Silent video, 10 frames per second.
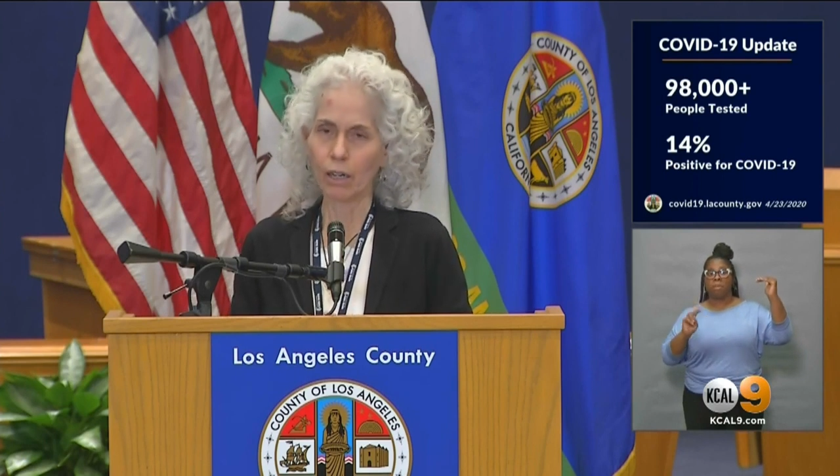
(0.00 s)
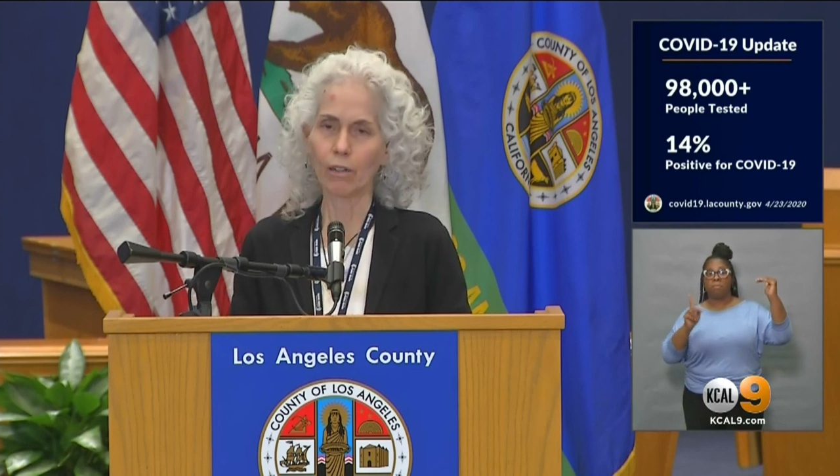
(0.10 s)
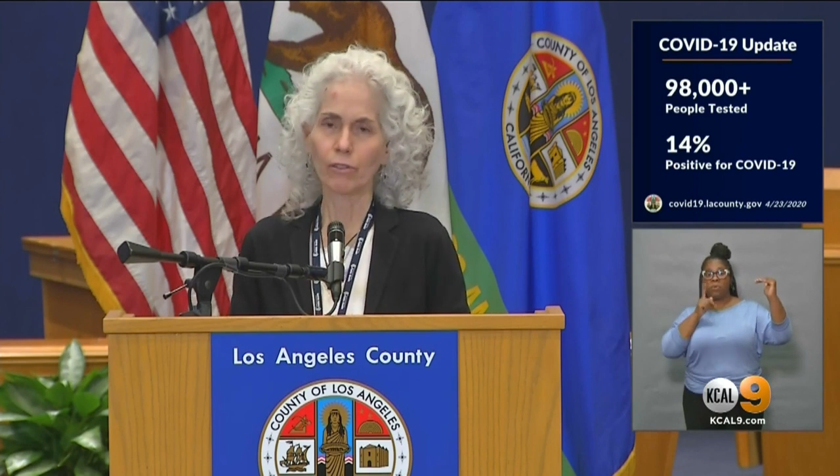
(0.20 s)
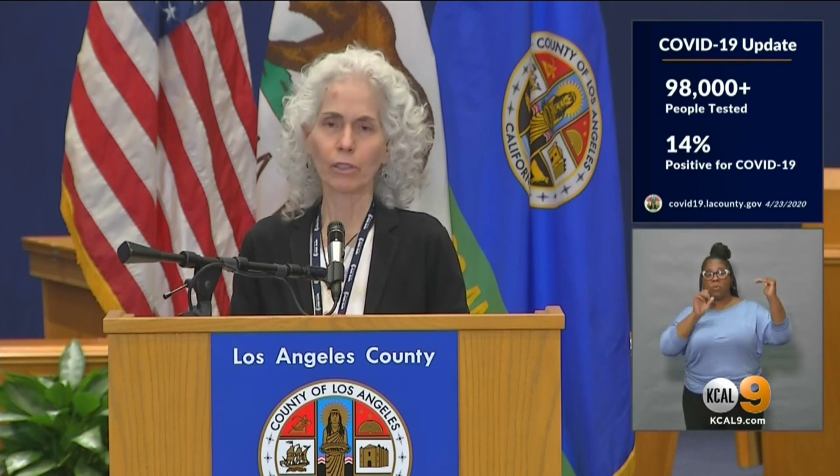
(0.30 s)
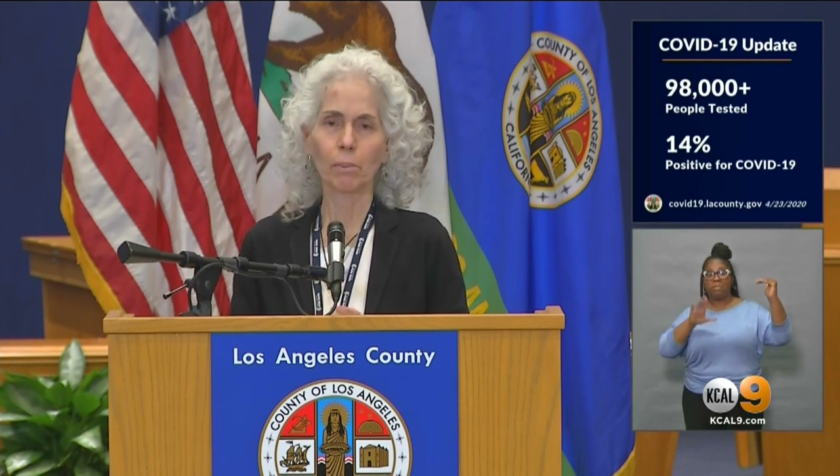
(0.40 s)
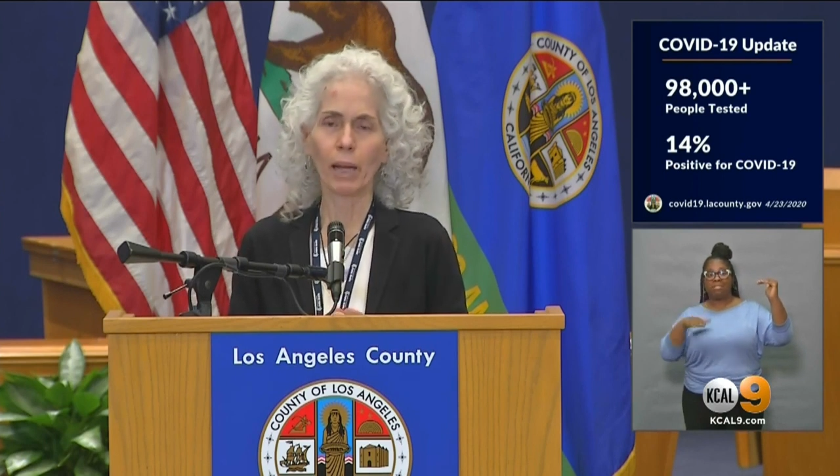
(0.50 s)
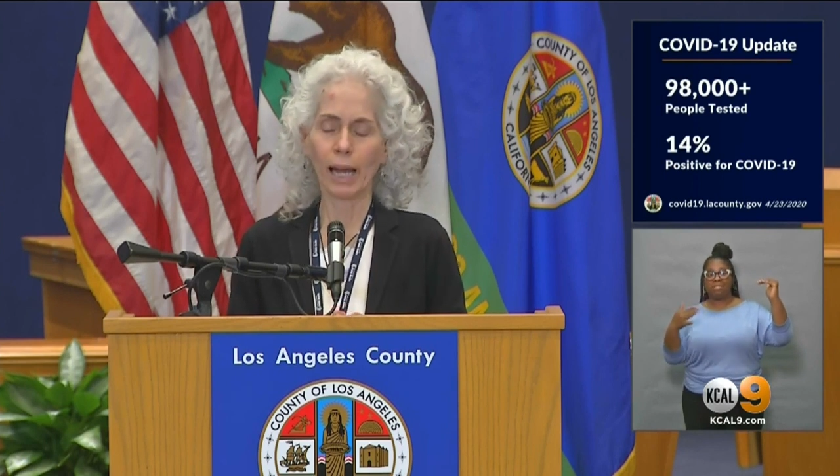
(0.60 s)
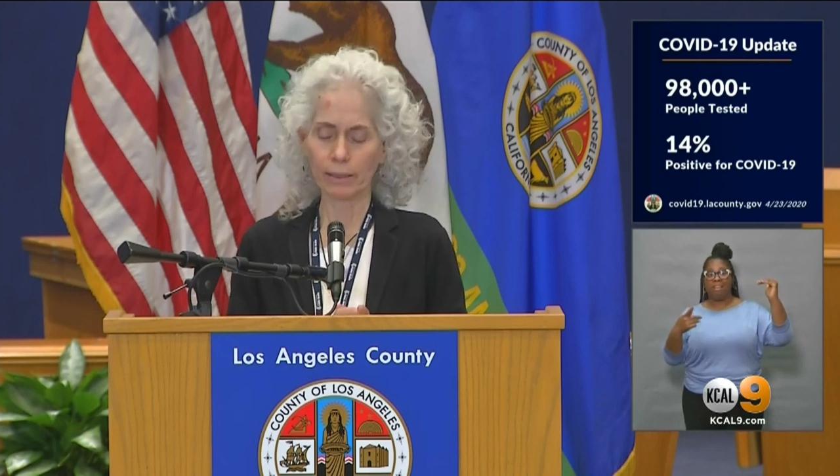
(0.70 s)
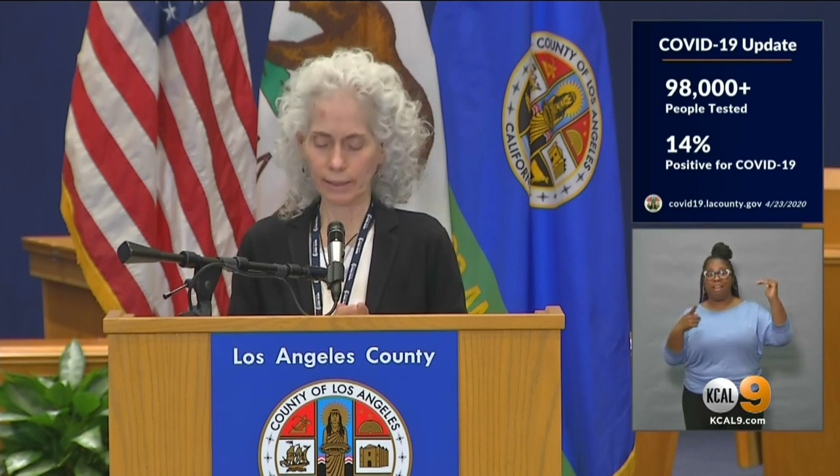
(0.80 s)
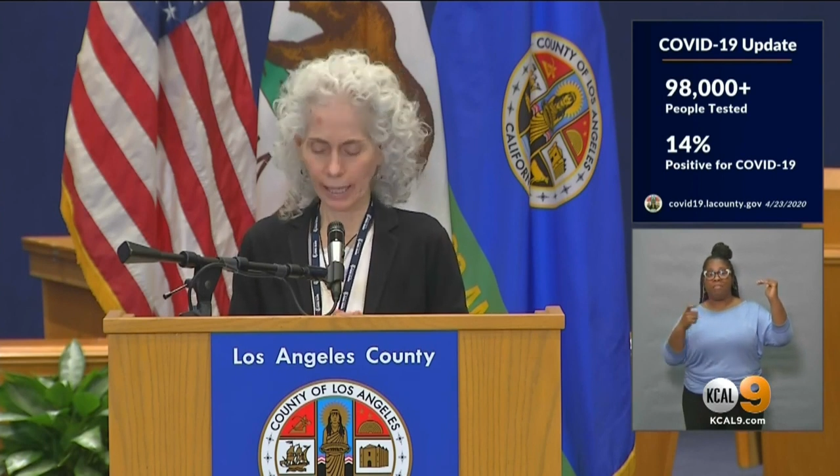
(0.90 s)
over the
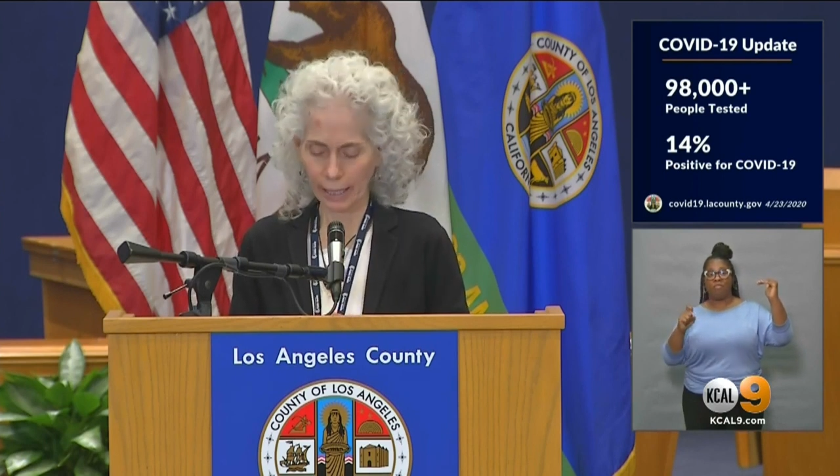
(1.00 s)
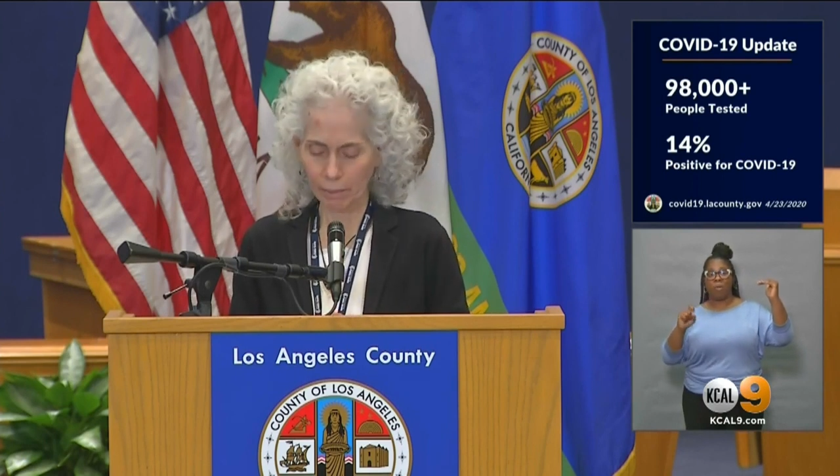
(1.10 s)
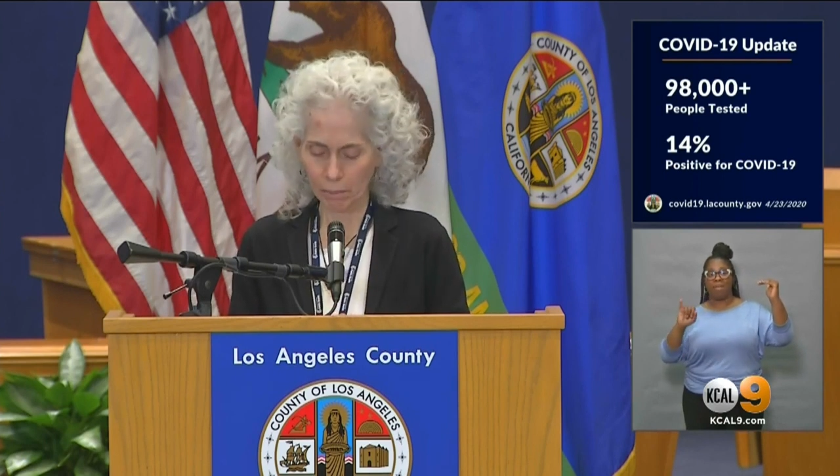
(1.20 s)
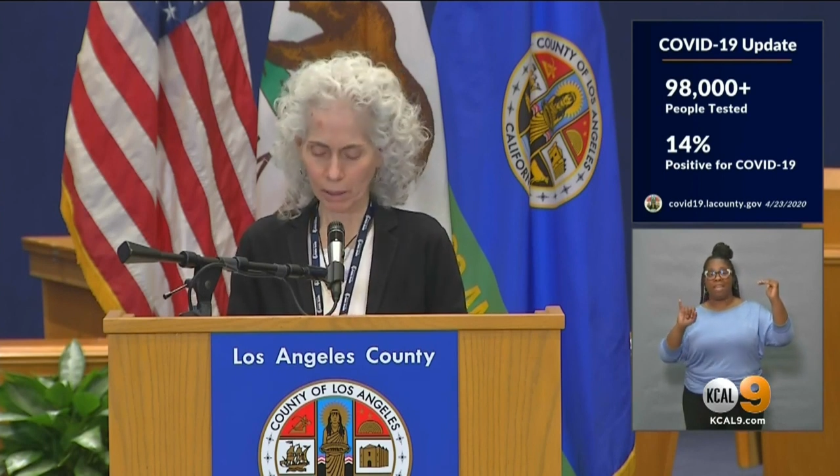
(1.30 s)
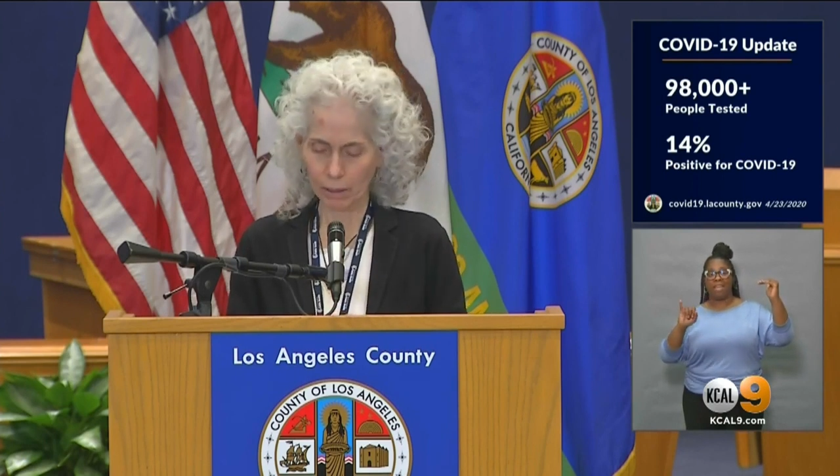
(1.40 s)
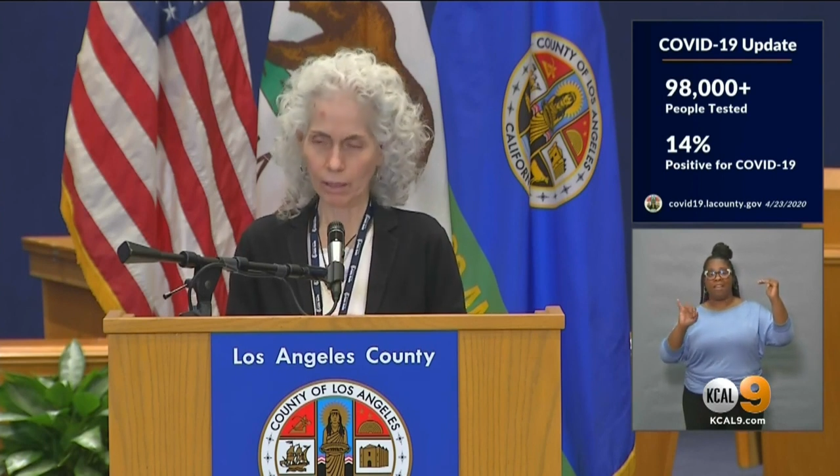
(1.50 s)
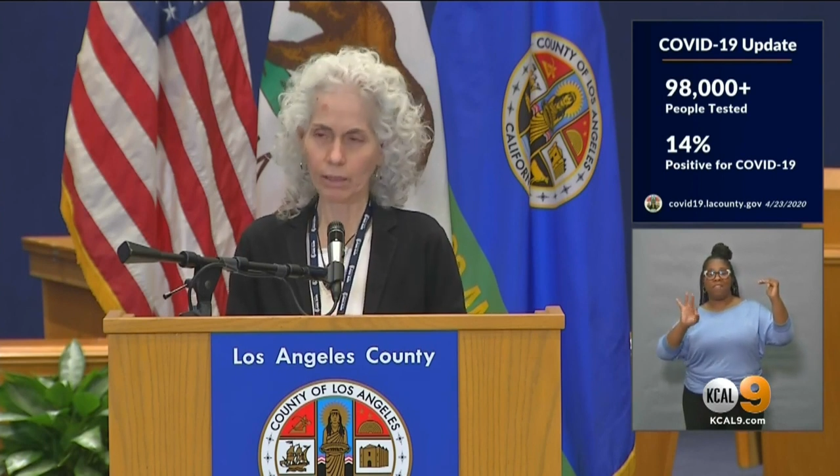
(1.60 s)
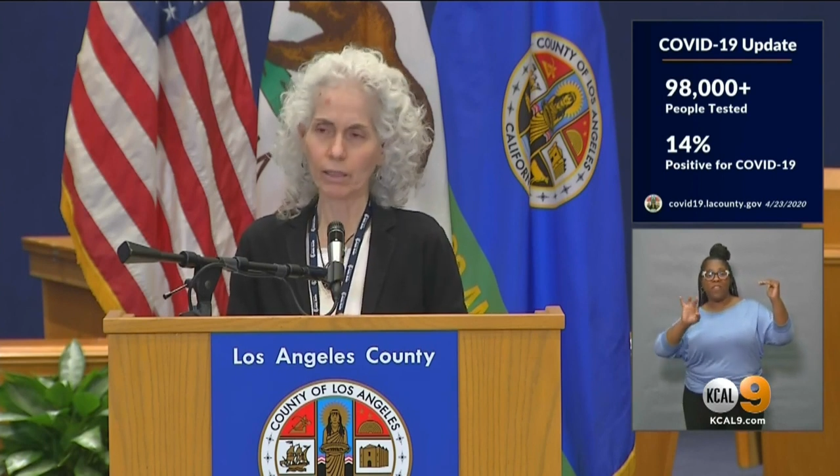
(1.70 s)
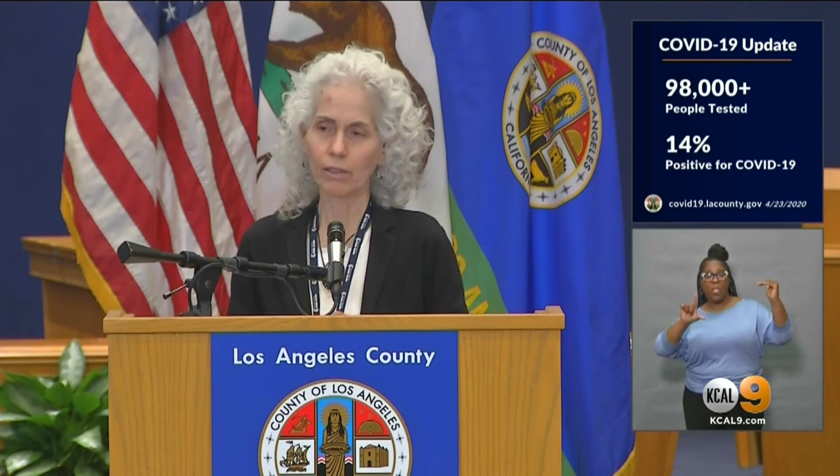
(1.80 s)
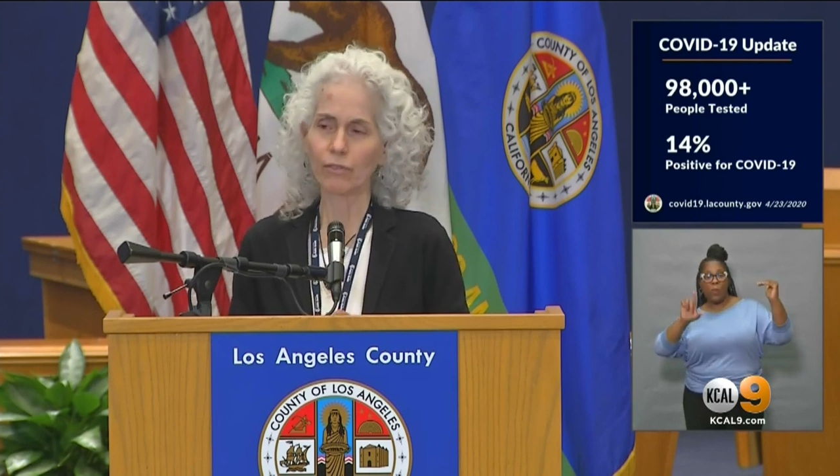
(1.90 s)
past eight-month